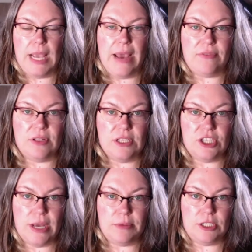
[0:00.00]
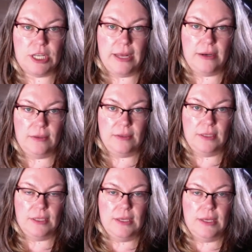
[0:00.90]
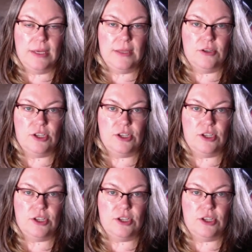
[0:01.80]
After the chapter title, there